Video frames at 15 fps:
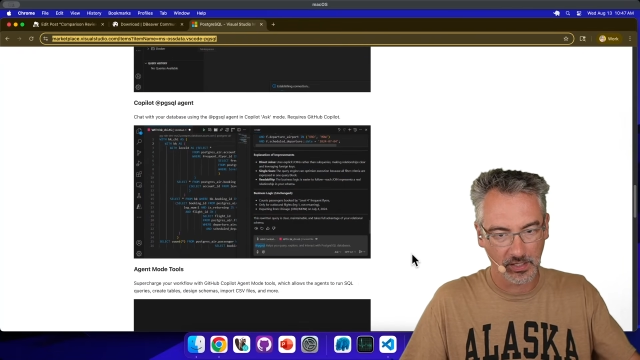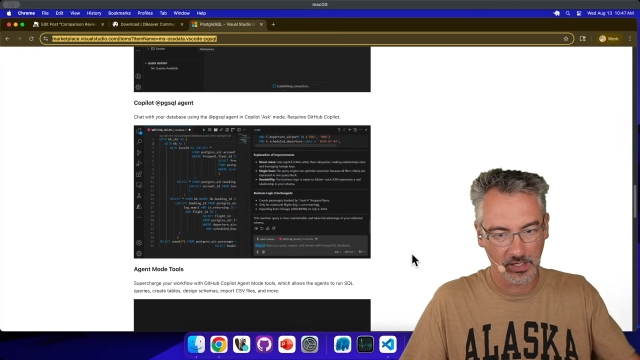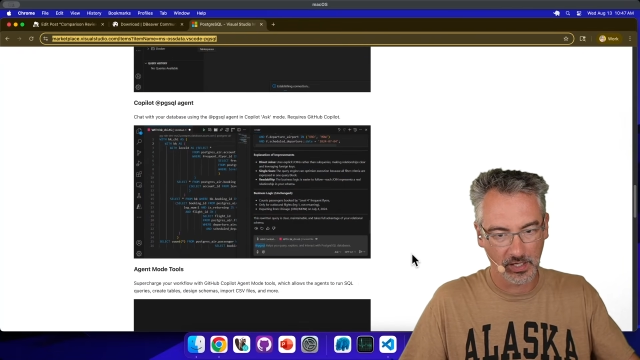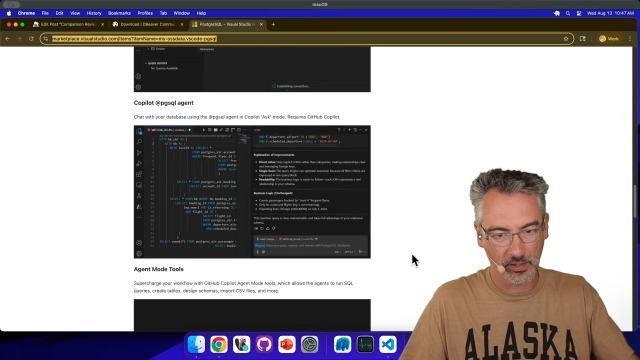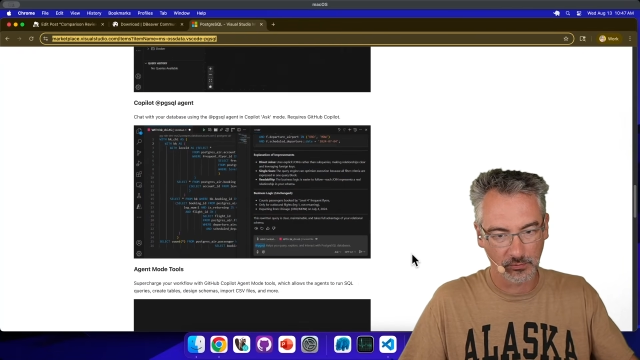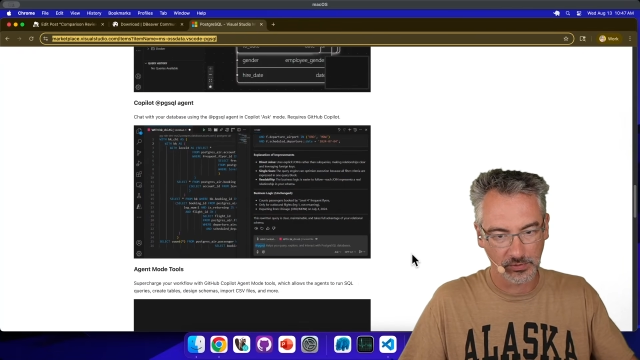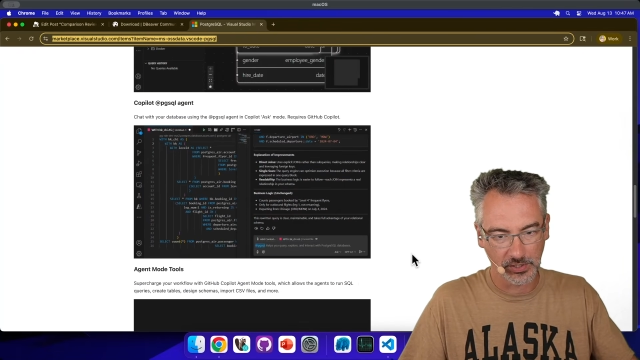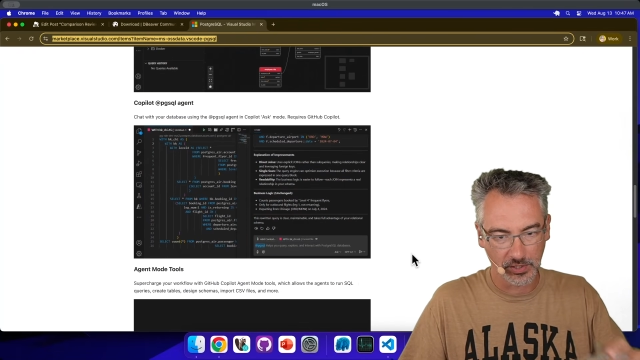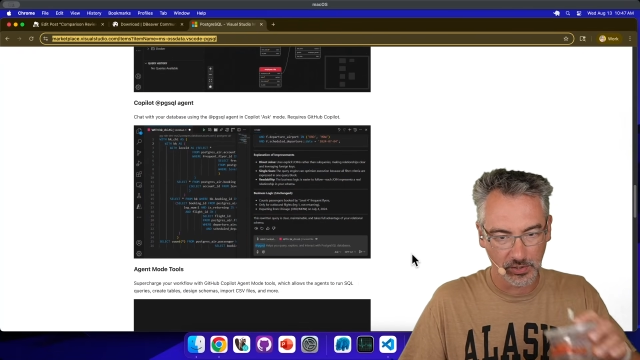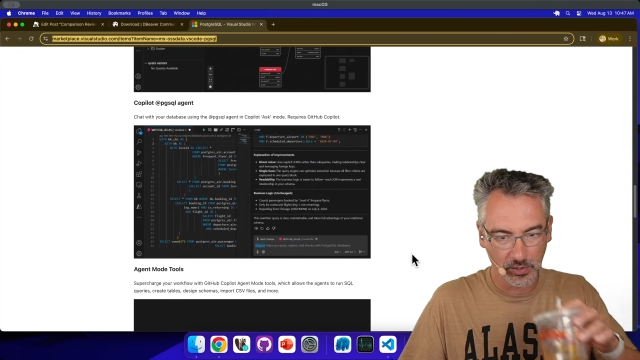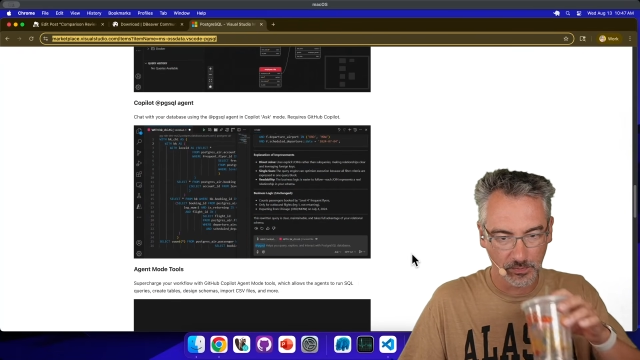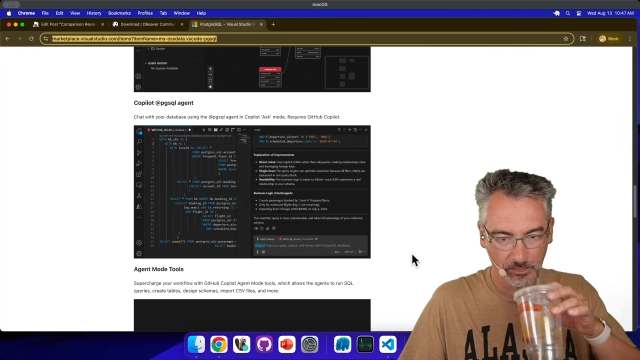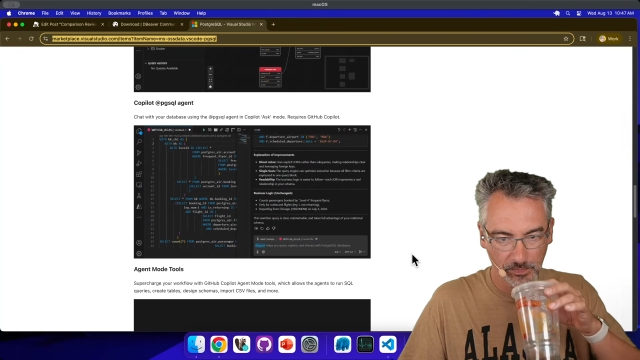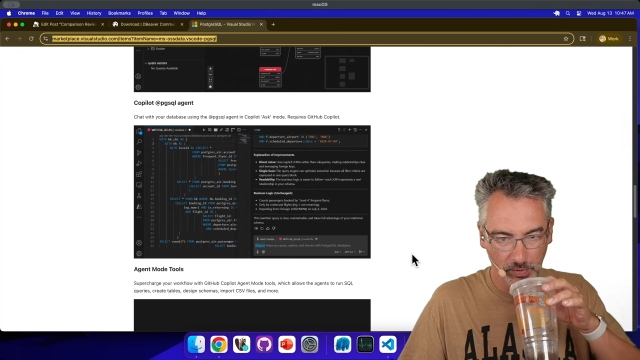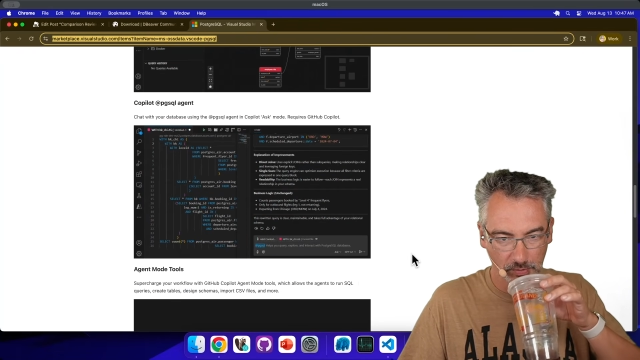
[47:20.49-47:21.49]
with the
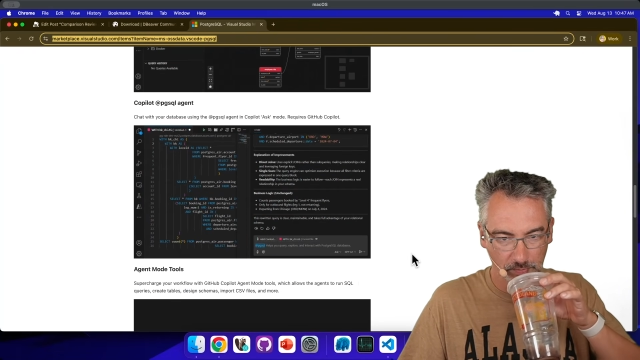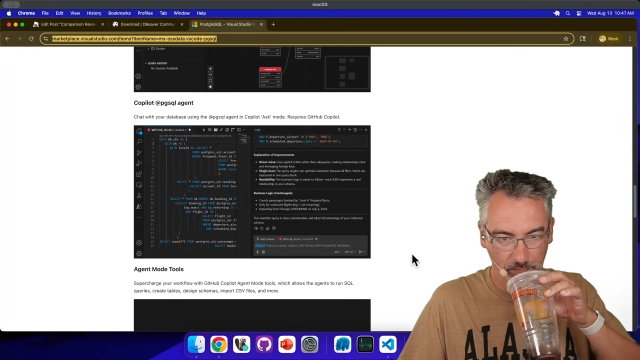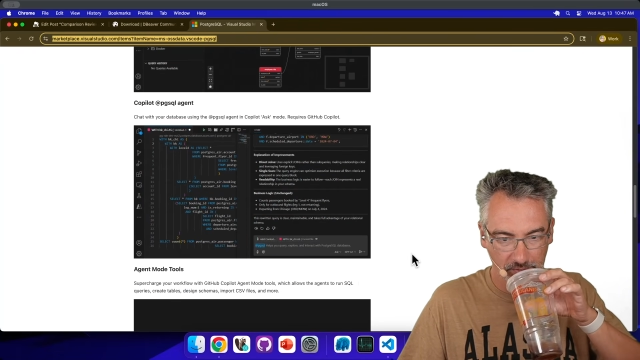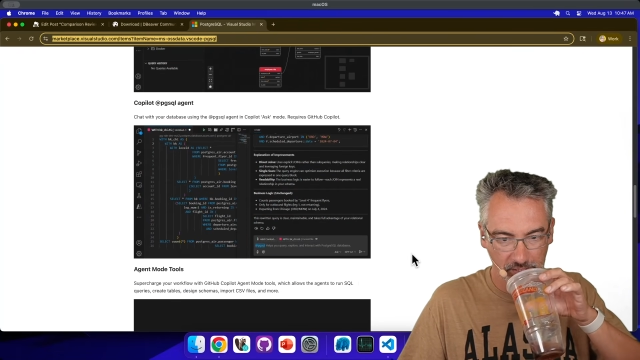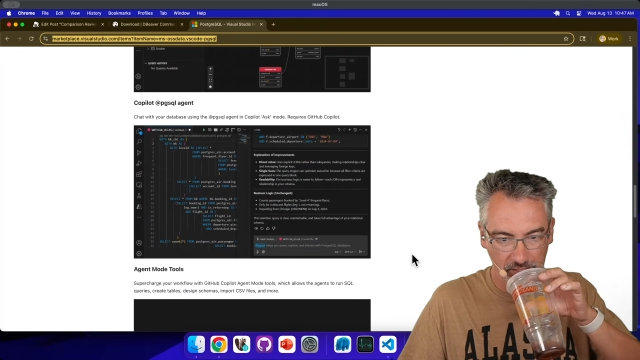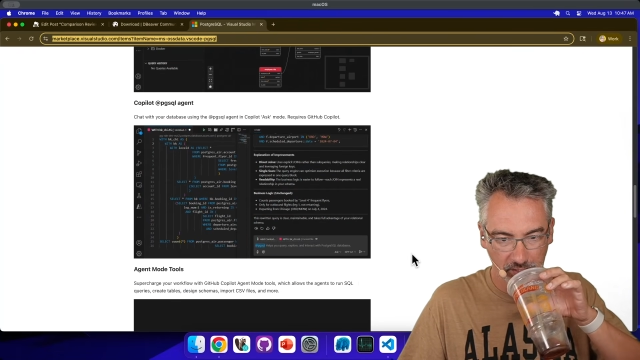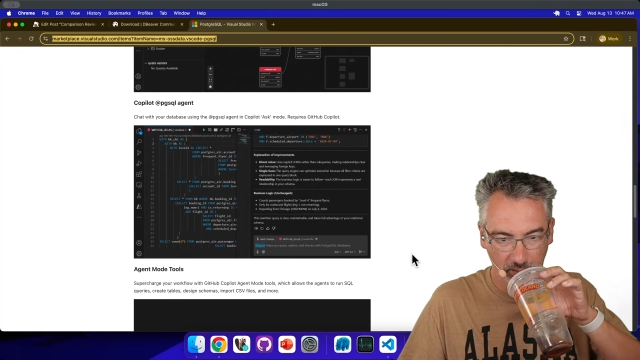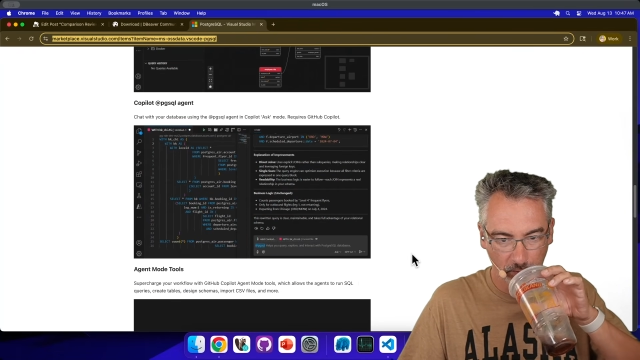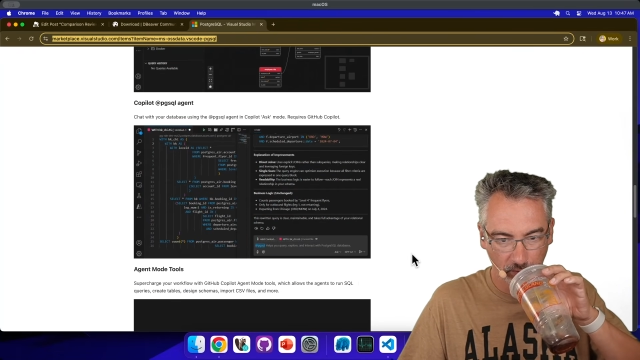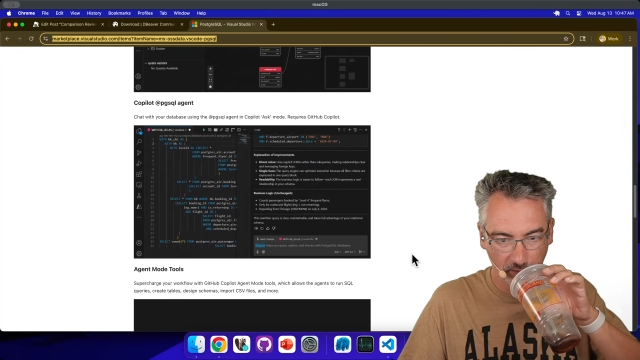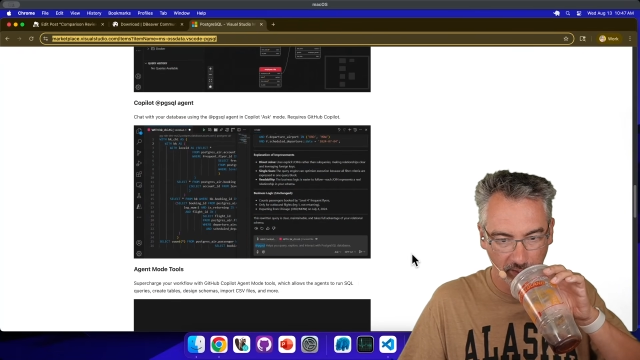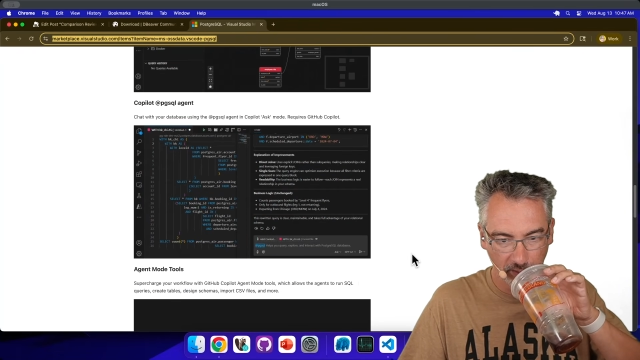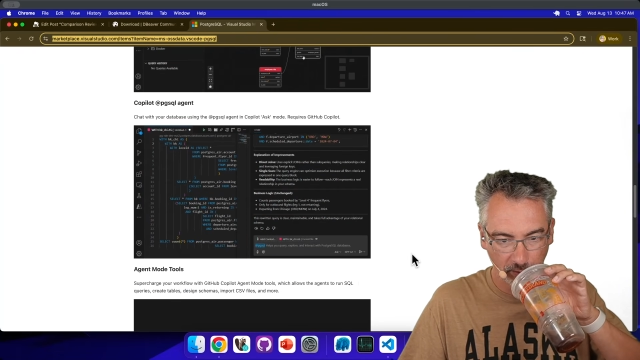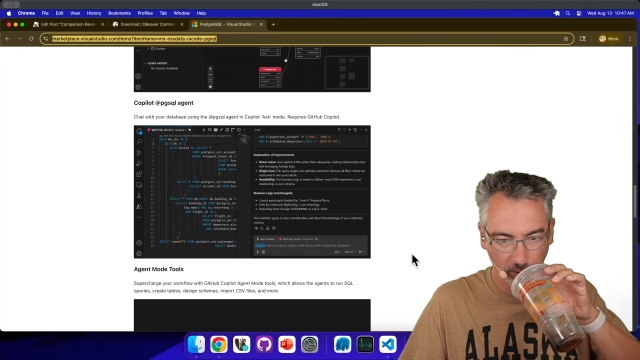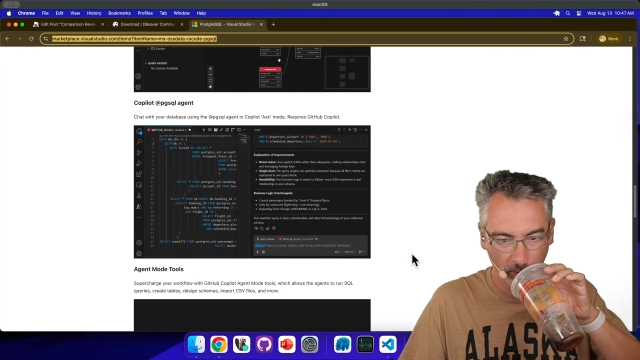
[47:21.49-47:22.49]
SQL
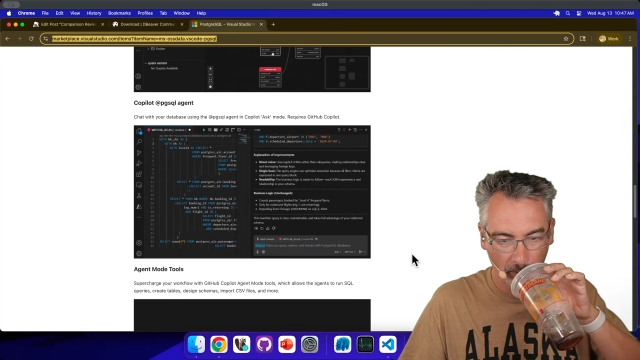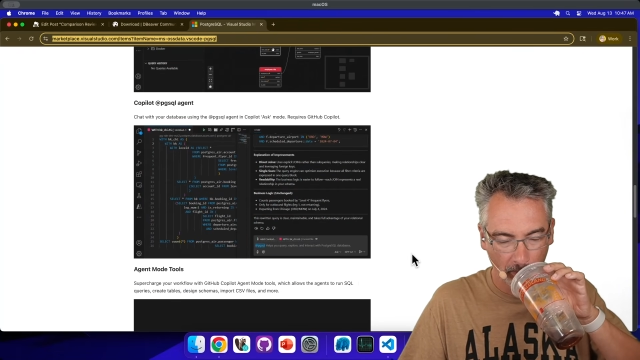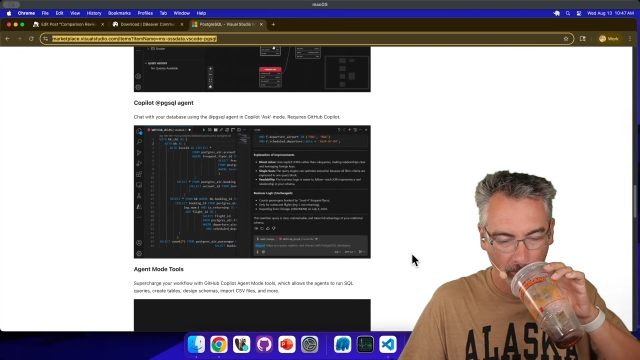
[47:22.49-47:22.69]
agent.